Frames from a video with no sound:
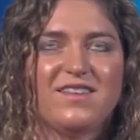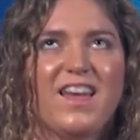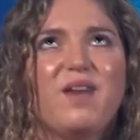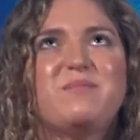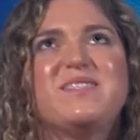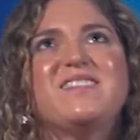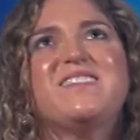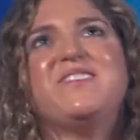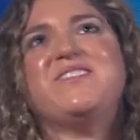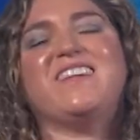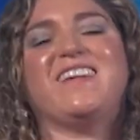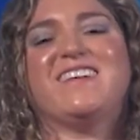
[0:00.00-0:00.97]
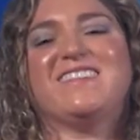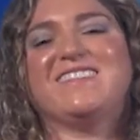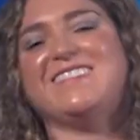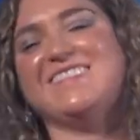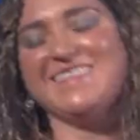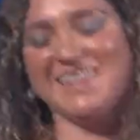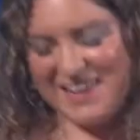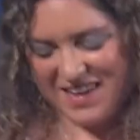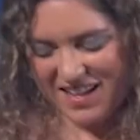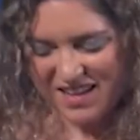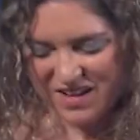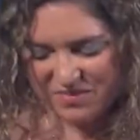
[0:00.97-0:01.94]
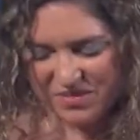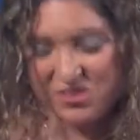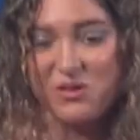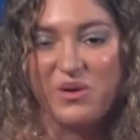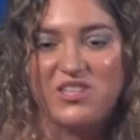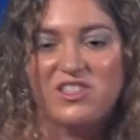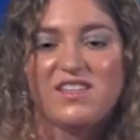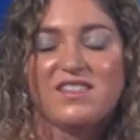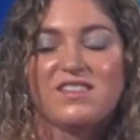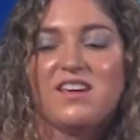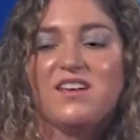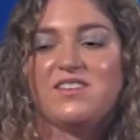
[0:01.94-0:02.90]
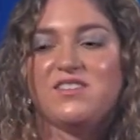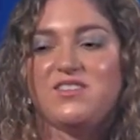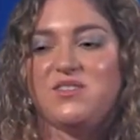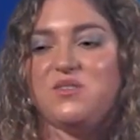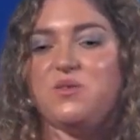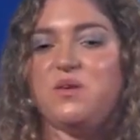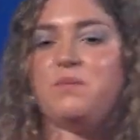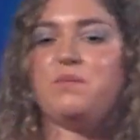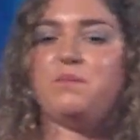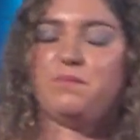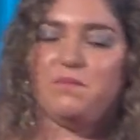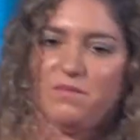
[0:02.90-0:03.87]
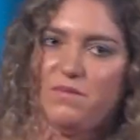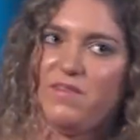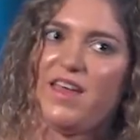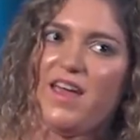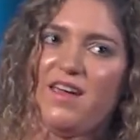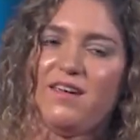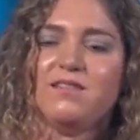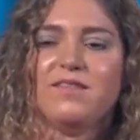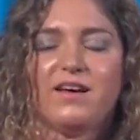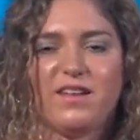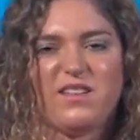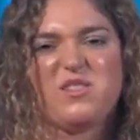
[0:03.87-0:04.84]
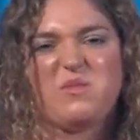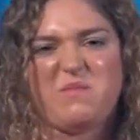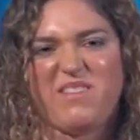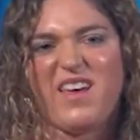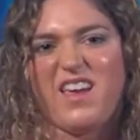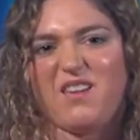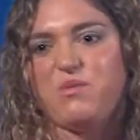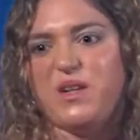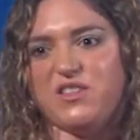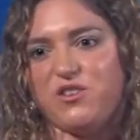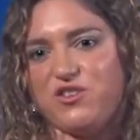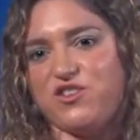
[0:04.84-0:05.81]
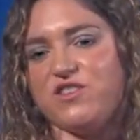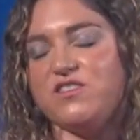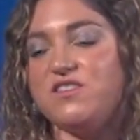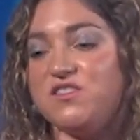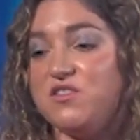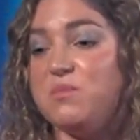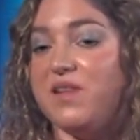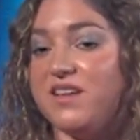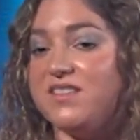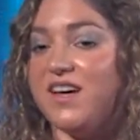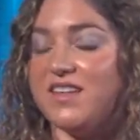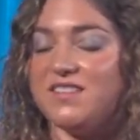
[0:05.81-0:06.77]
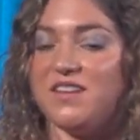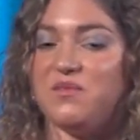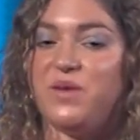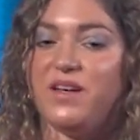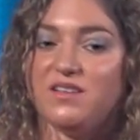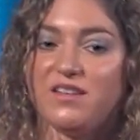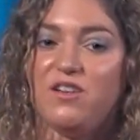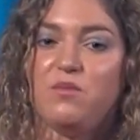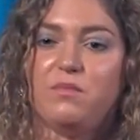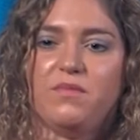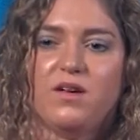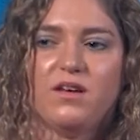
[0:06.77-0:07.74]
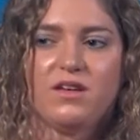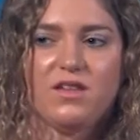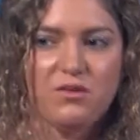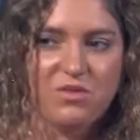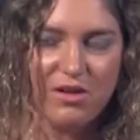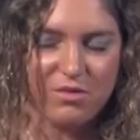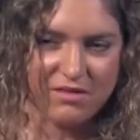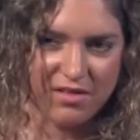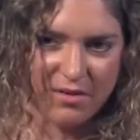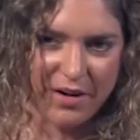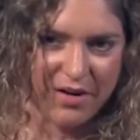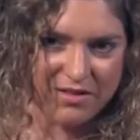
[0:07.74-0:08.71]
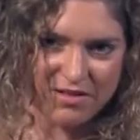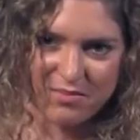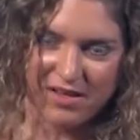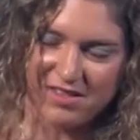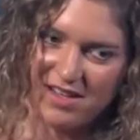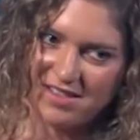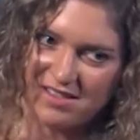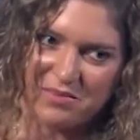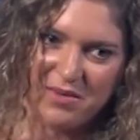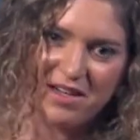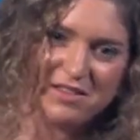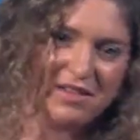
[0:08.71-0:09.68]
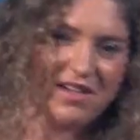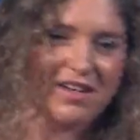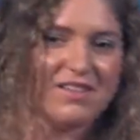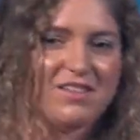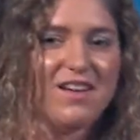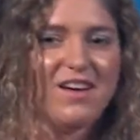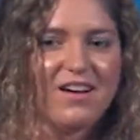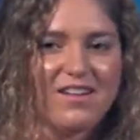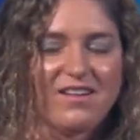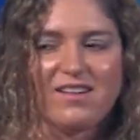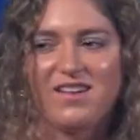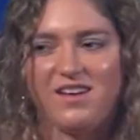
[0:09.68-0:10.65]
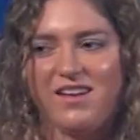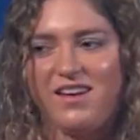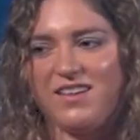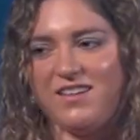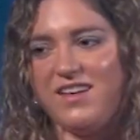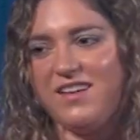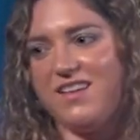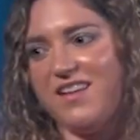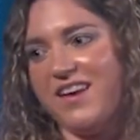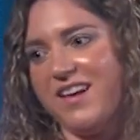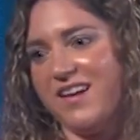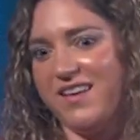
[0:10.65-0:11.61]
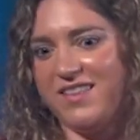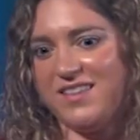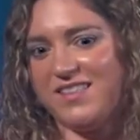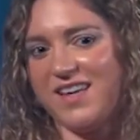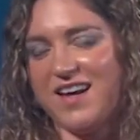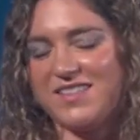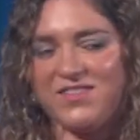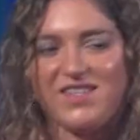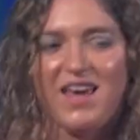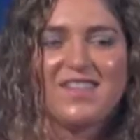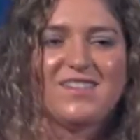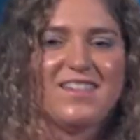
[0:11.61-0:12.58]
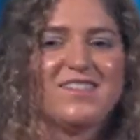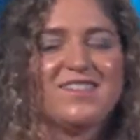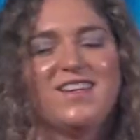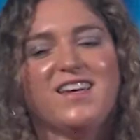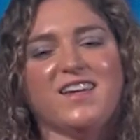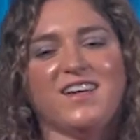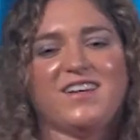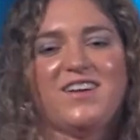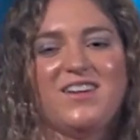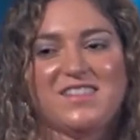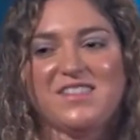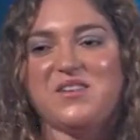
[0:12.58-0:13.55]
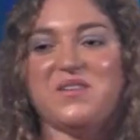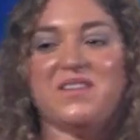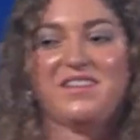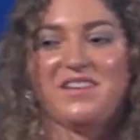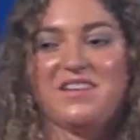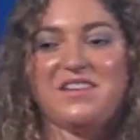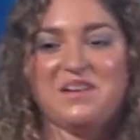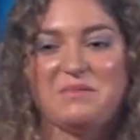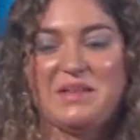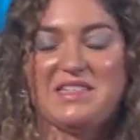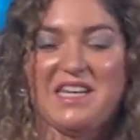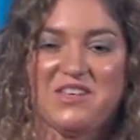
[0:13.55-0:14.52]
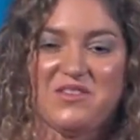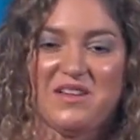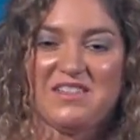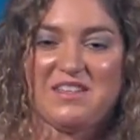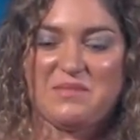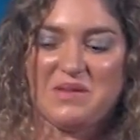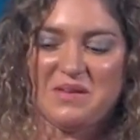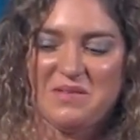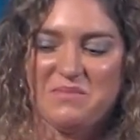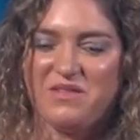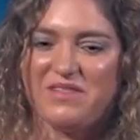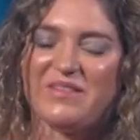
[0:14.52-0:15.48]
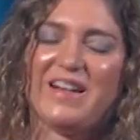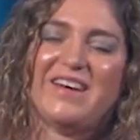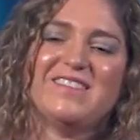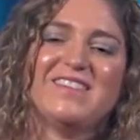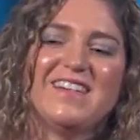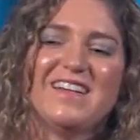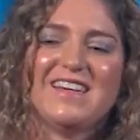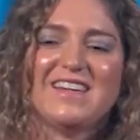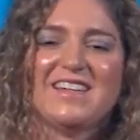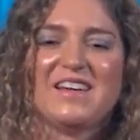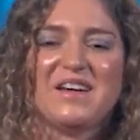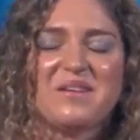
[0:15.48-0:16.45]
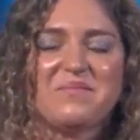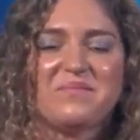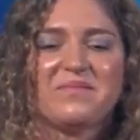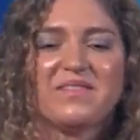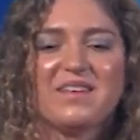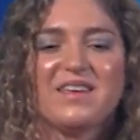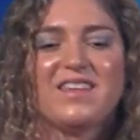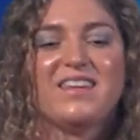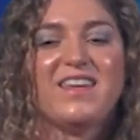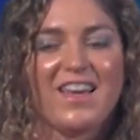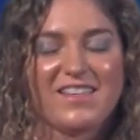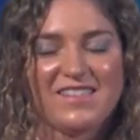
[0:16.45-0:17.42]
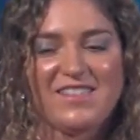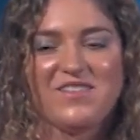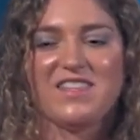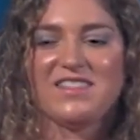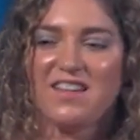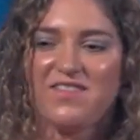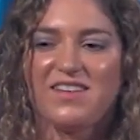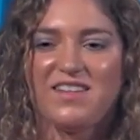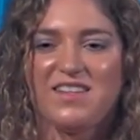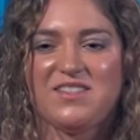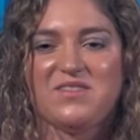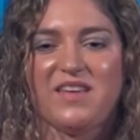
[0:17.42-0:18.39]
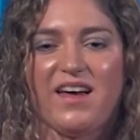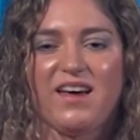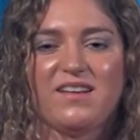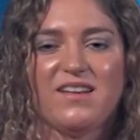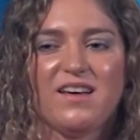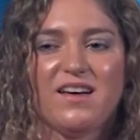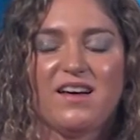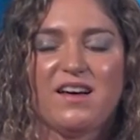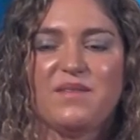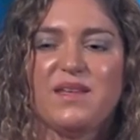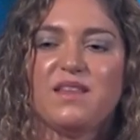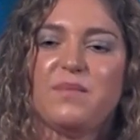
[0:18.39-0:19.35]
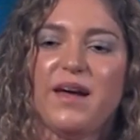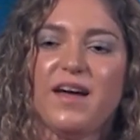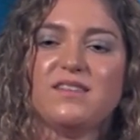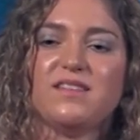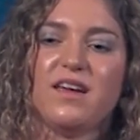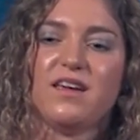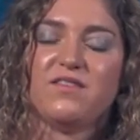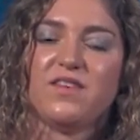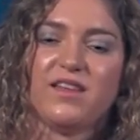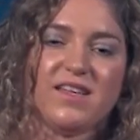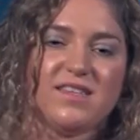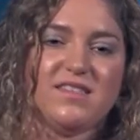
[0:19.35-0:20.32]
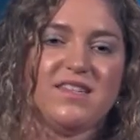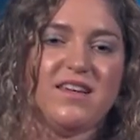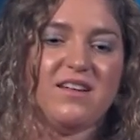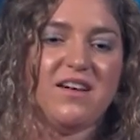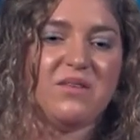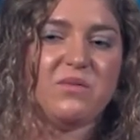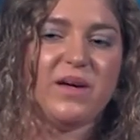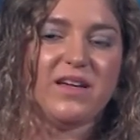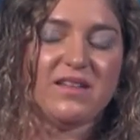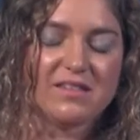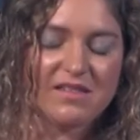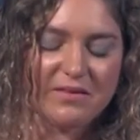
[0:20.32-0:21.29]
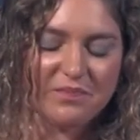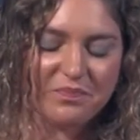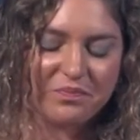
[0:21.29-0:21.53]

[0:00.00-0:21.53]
Absolutely. So the question is, do they, I assume they, researchers, do blood tests on whales? I hope you don't go out and do blood tests on whales because you're going to need a needle like the size of Texas. And also, they're a little bit dangerous to be moving around. Yes, you can definitely do that. In the past, I have collected data on whales